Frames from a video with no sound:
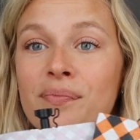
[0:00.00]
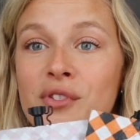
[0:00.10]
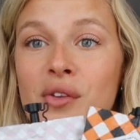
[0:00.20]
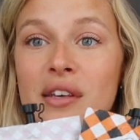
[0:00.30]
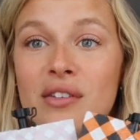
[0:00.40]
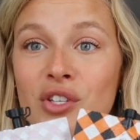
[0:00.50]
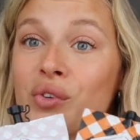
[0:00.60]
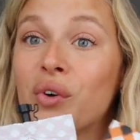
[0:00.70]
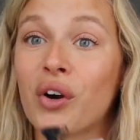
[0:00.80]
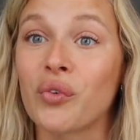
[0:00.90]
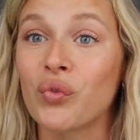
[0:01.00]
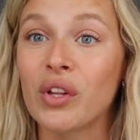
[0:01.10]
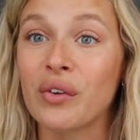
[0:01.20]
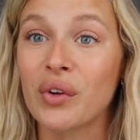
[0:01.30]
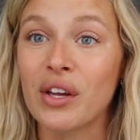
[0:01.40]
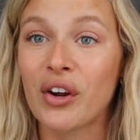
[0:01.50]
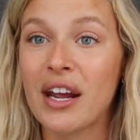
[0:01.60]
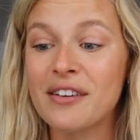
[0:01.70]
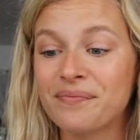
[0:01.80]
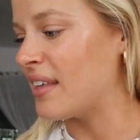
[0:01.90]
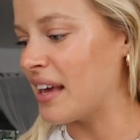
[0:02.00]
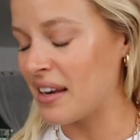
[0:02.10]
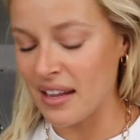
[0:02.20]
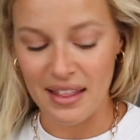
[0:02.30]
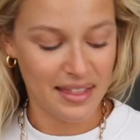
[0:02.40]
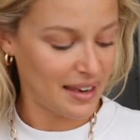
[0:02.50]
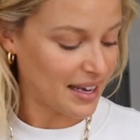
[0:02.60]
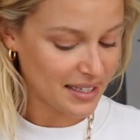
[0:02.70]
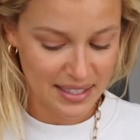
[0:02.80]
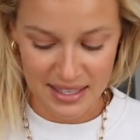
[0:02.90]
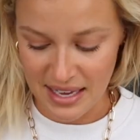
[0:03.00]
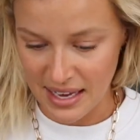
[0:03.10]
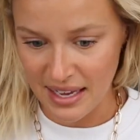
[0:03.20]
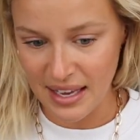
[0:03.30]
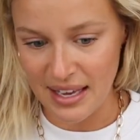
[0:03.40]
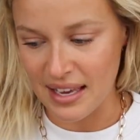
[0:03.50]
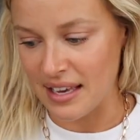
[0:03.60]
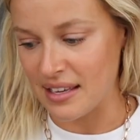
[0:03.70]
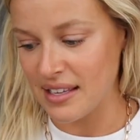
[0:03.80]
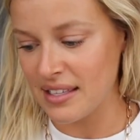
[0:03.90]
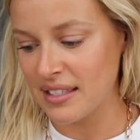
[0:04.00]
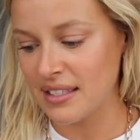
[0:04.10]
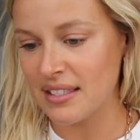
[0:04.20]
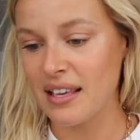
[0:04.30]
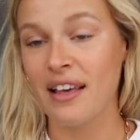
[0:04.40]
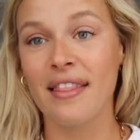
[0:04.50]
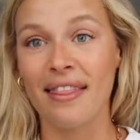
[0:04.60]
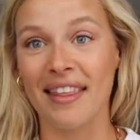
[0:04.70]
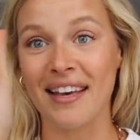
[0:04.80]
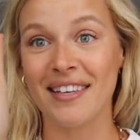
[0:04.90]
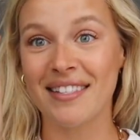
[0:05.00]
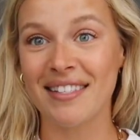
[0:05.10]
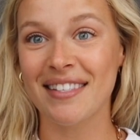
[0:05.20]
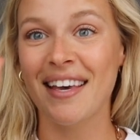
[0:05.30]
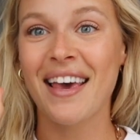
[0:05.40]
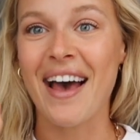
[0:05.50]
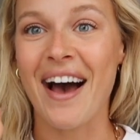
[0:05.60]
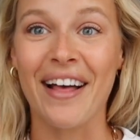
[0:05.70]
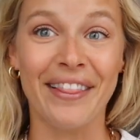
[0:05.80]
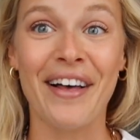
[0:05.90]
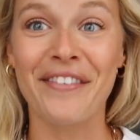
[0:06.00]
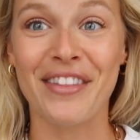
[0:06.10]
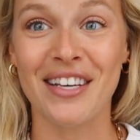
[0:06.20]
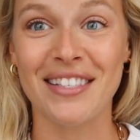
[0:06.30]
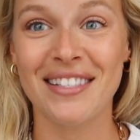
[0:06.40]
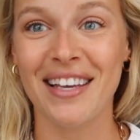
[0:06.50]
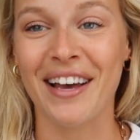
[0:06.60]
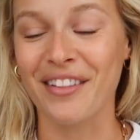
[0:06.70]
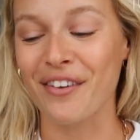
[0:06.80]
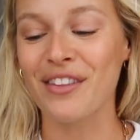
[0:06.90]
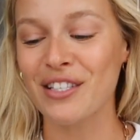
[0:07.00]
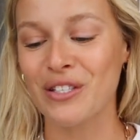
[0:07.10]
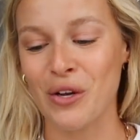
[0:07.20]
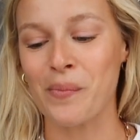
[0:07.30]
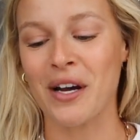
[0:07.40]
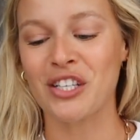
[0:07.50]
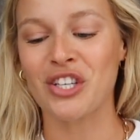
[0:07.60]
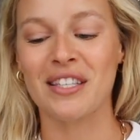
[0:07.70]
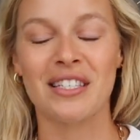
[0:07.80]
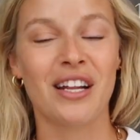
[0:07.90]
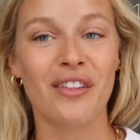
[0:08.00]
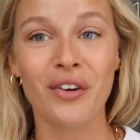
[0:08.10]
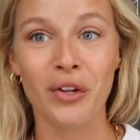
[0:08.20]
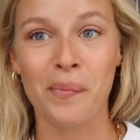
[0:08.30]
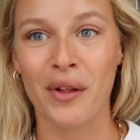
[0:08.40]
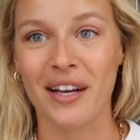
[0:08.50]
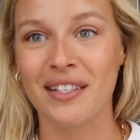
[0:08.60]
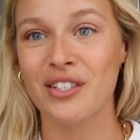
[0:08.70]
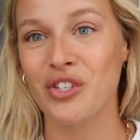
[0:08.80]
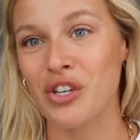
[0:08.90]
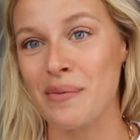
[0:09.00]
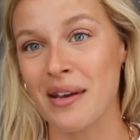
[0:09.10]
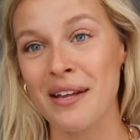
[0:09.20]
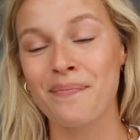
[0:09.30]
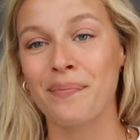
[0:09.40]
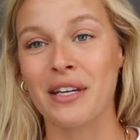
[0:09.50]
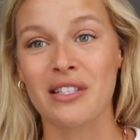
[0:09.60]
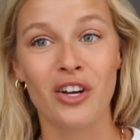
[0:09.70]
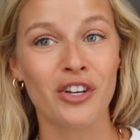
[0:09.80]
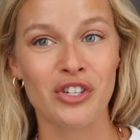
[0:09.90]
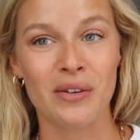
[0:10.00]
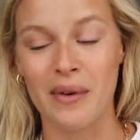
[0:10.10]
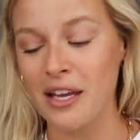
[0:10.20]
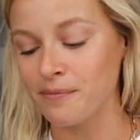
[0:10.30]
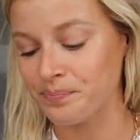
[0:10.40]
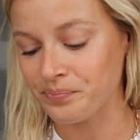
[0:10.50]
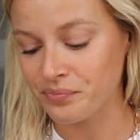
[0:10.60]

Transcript: So these two are really, really great. Then the next thing is this. I love this. I love this so much. It's another Olaplex treatment, but it's not a treatment.